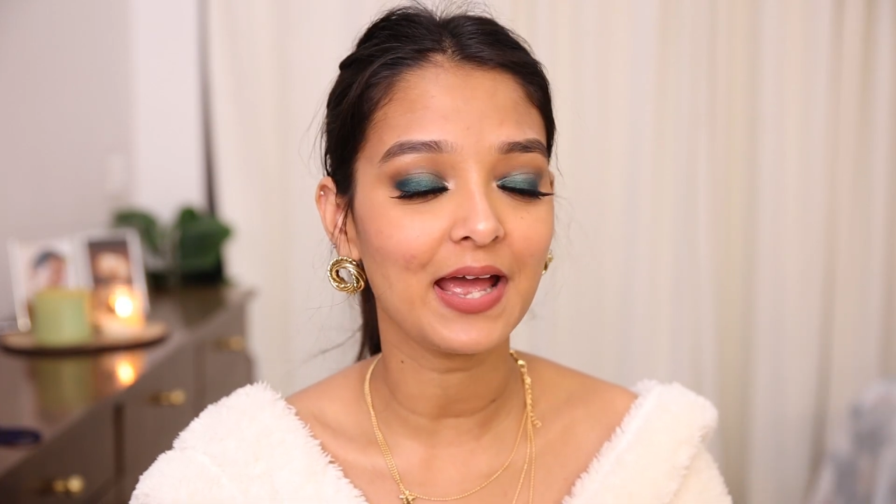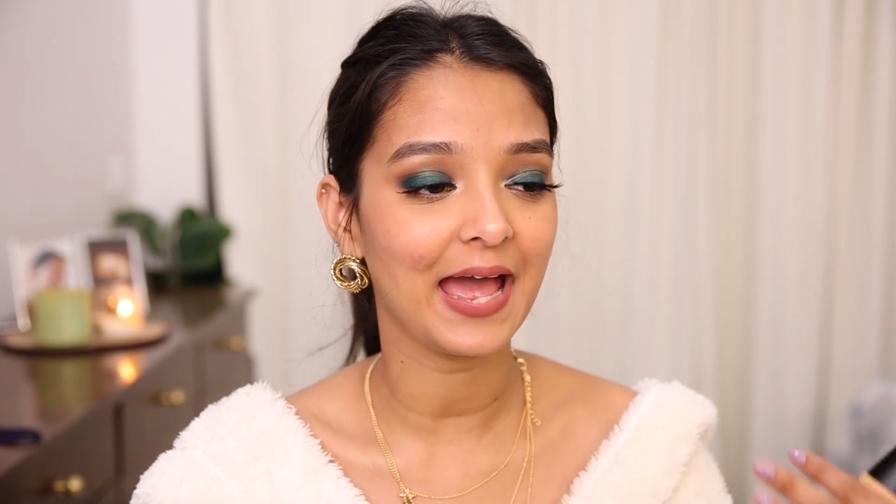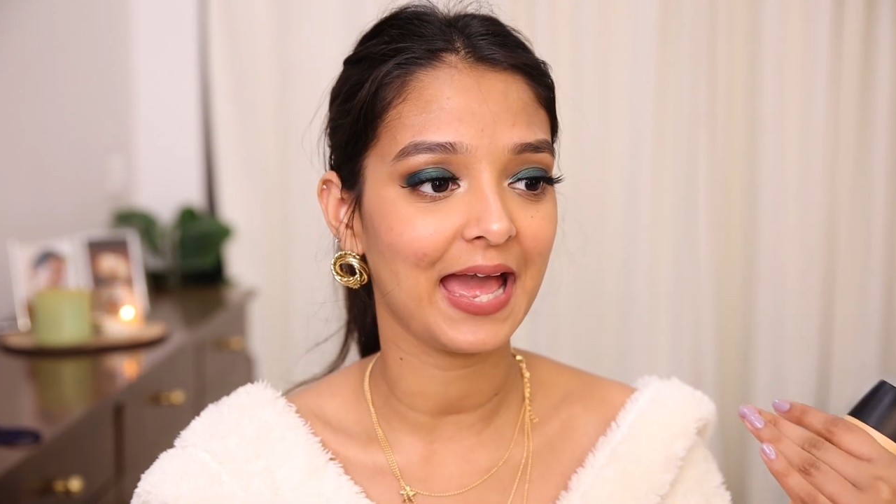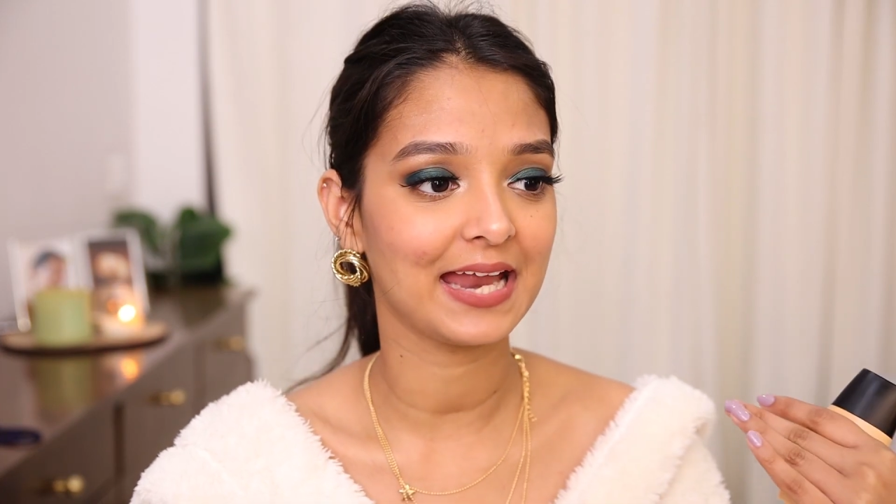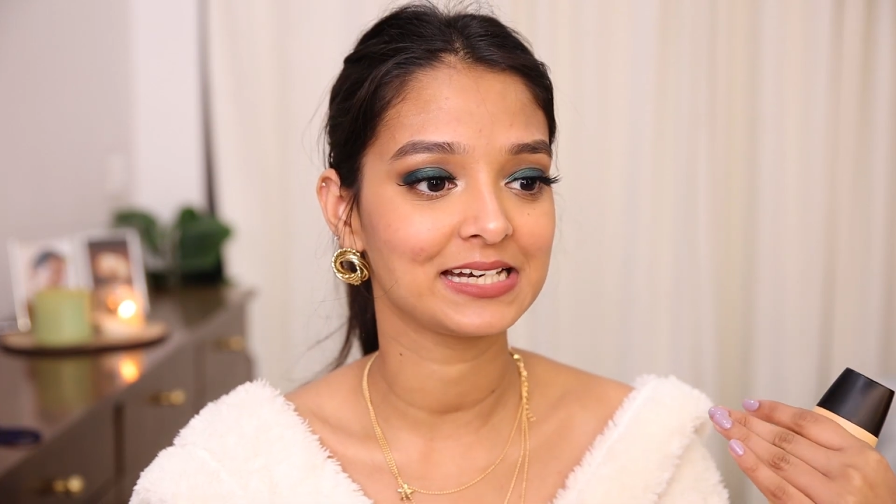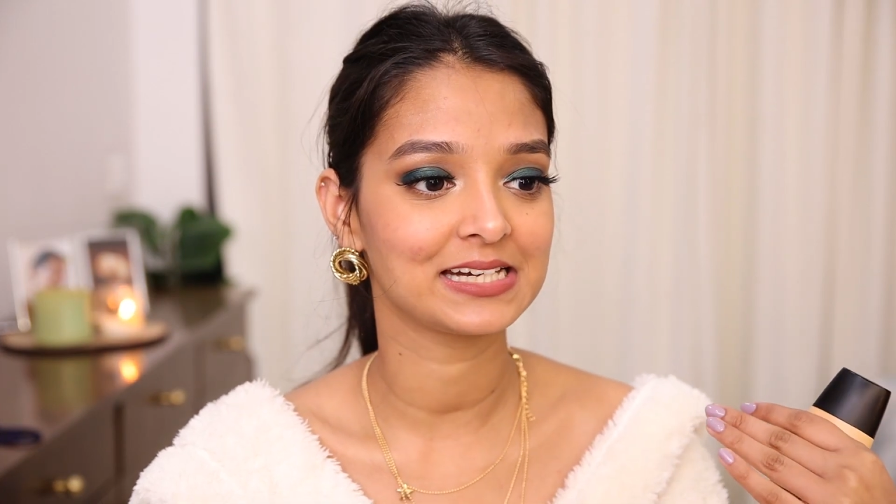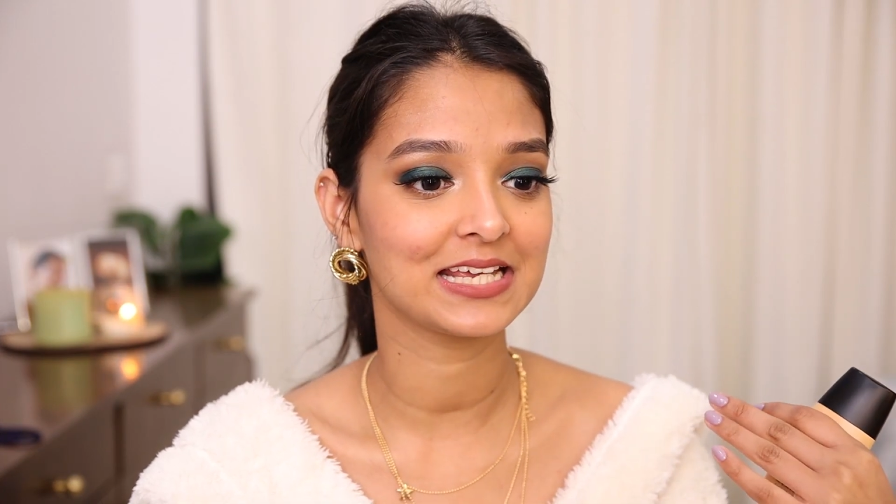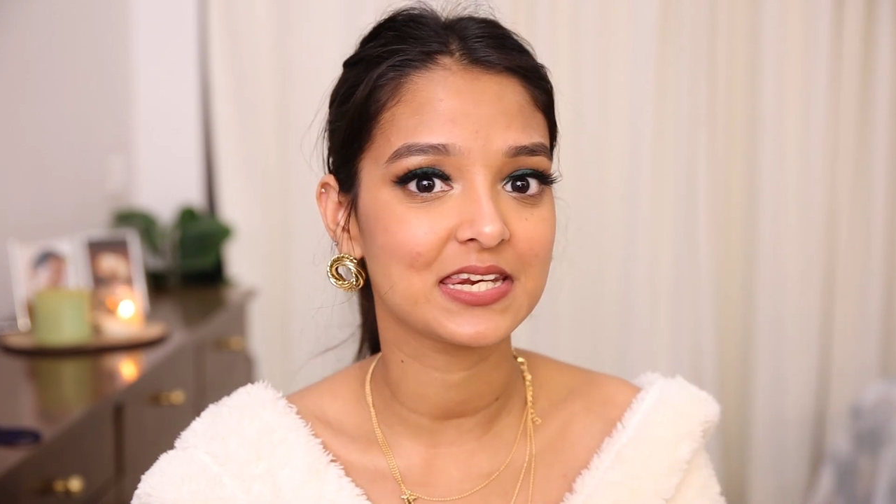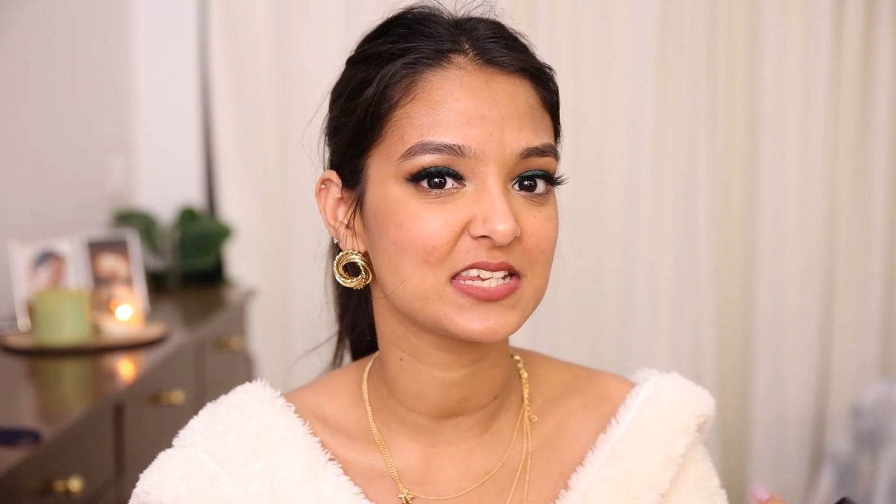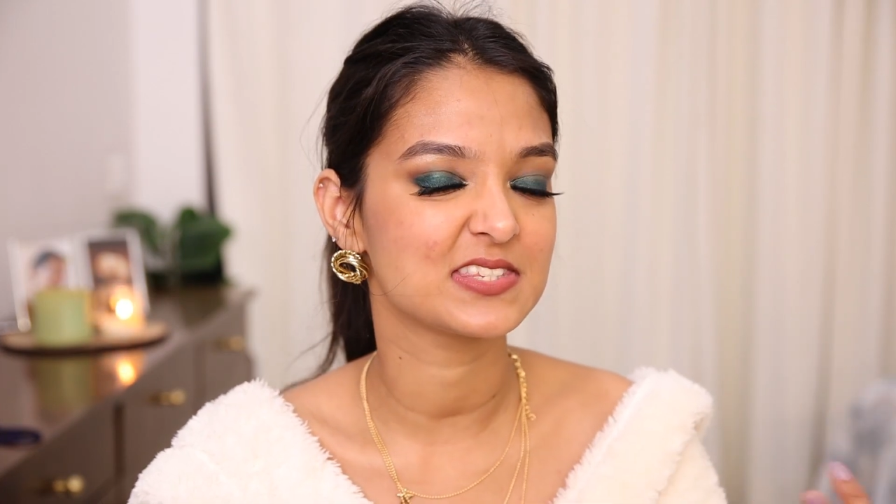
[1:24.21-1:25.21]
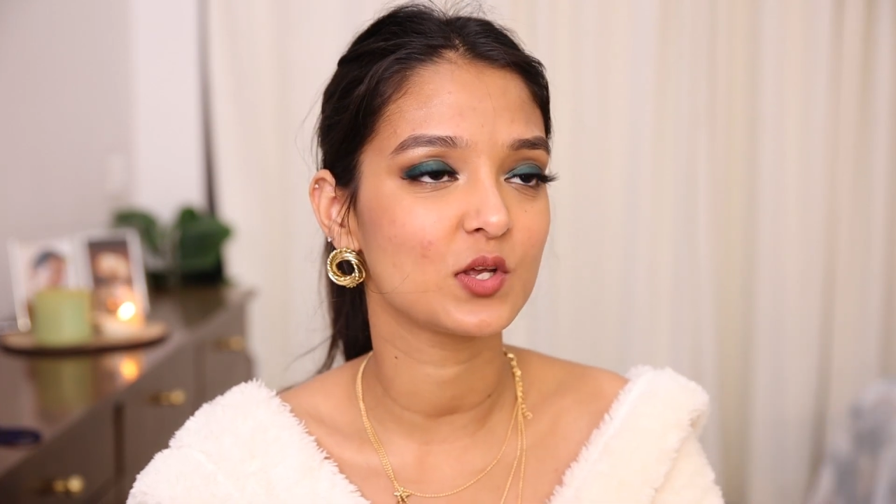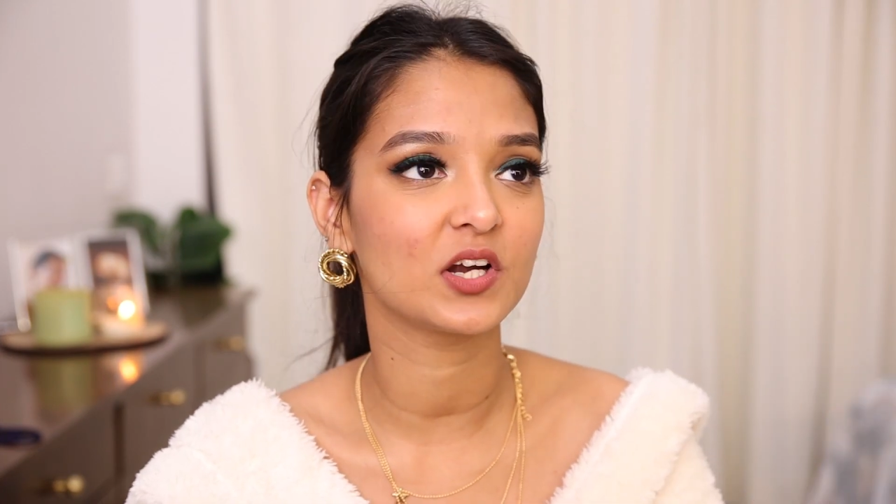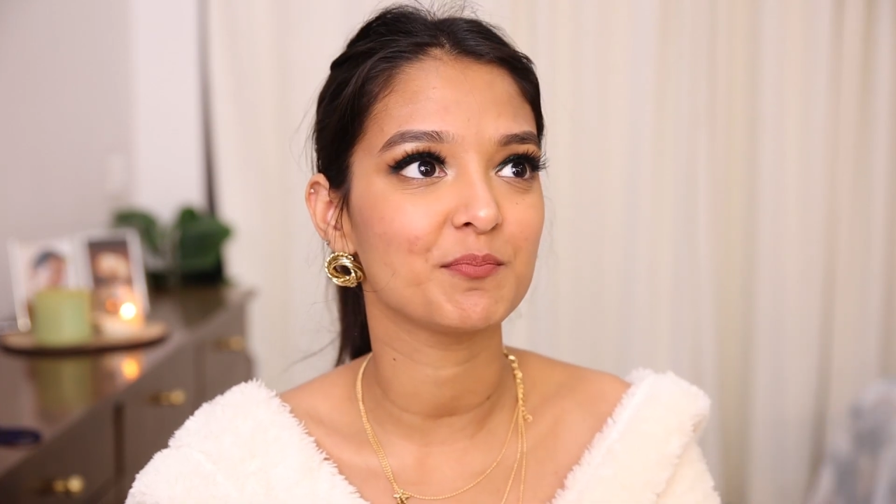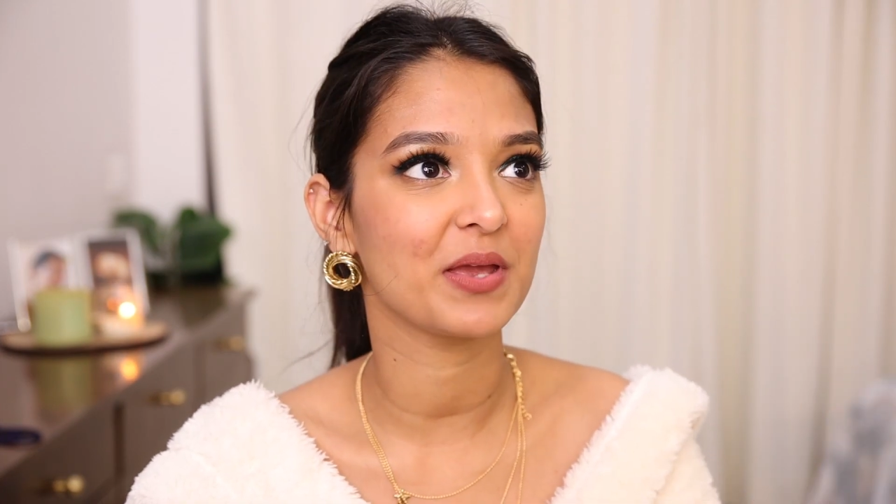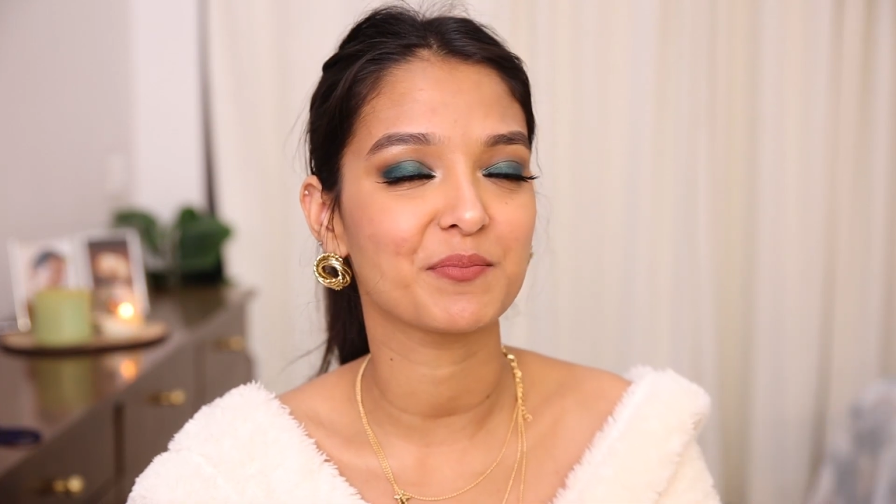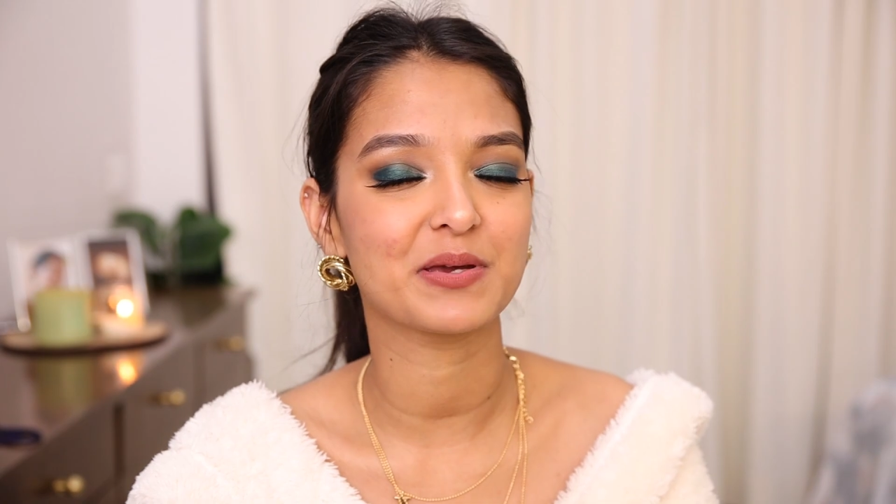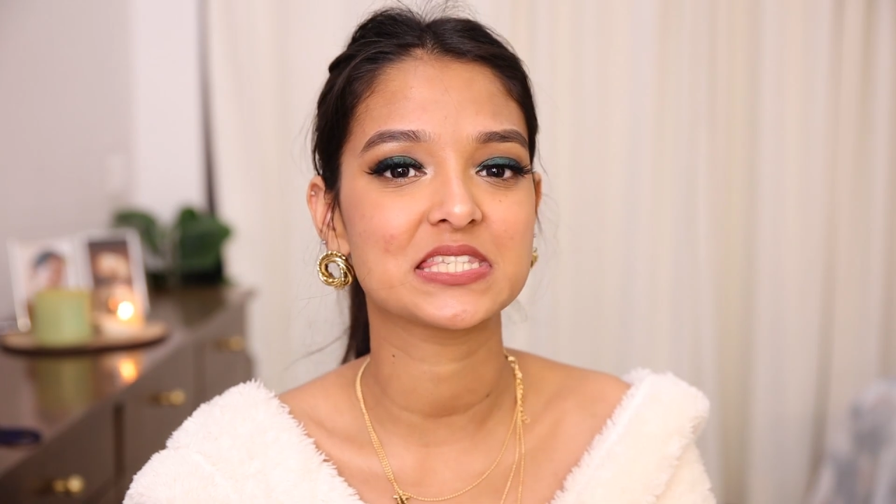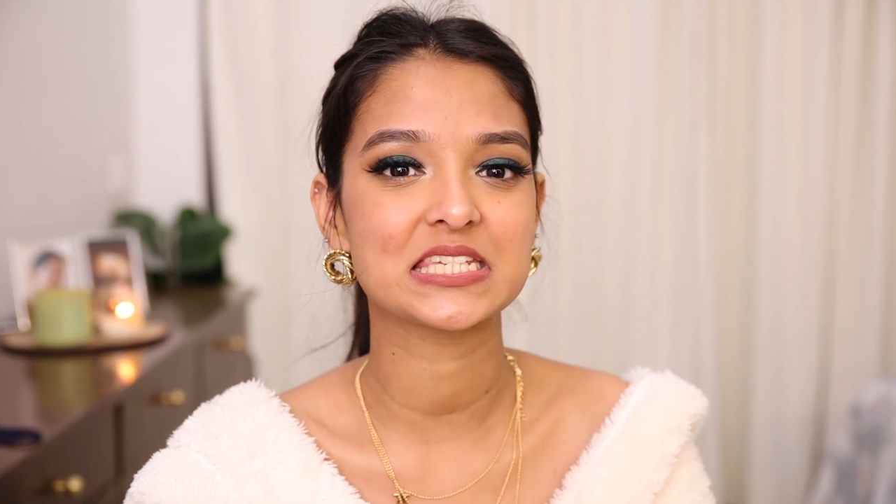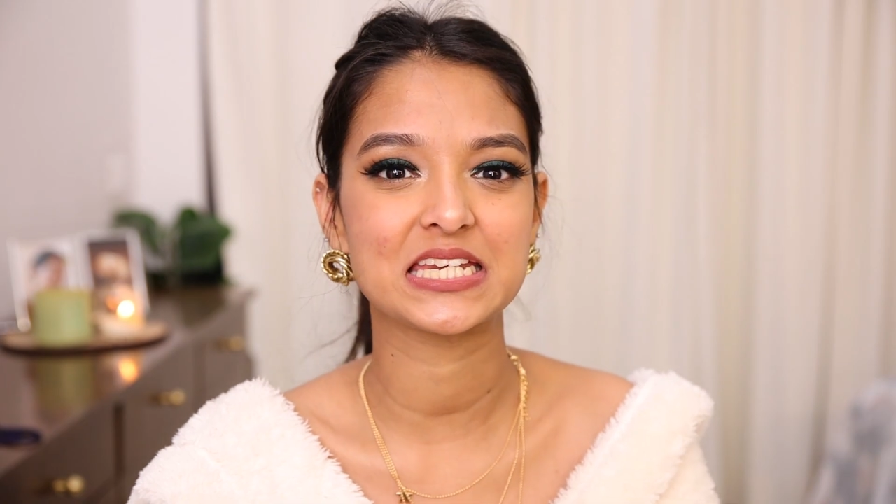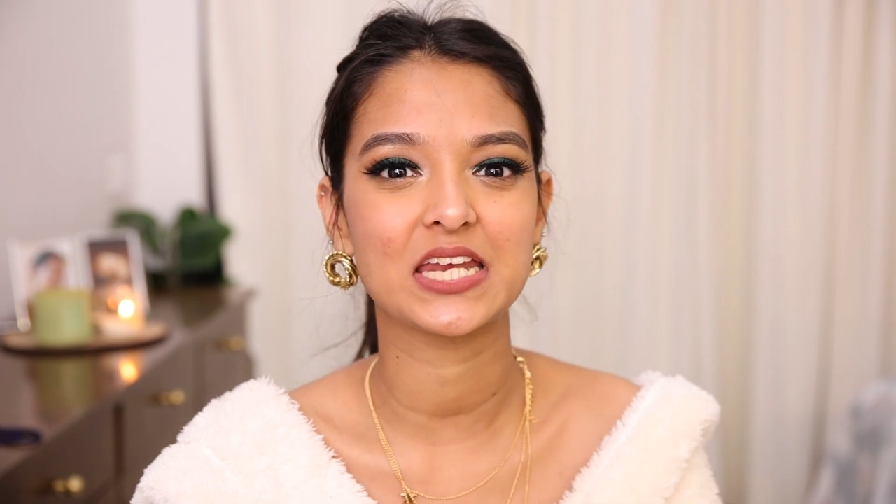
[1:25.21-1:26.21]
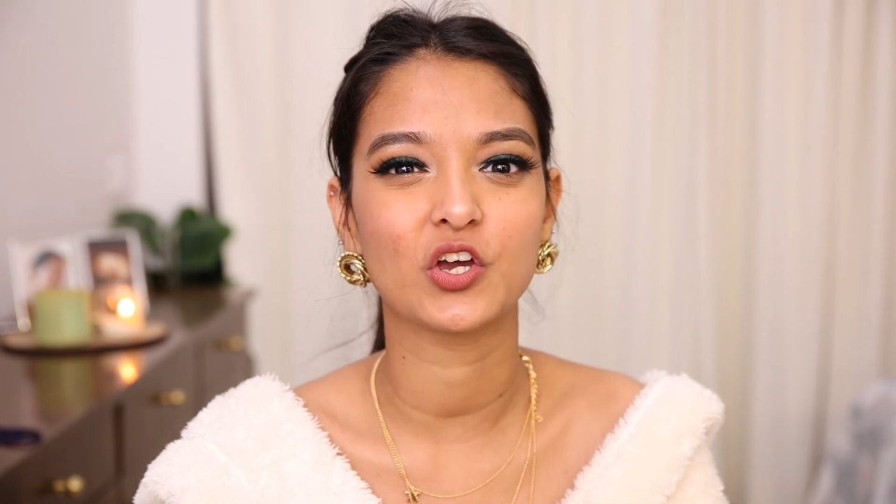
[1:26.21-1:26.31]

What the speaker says: and it does not make my skin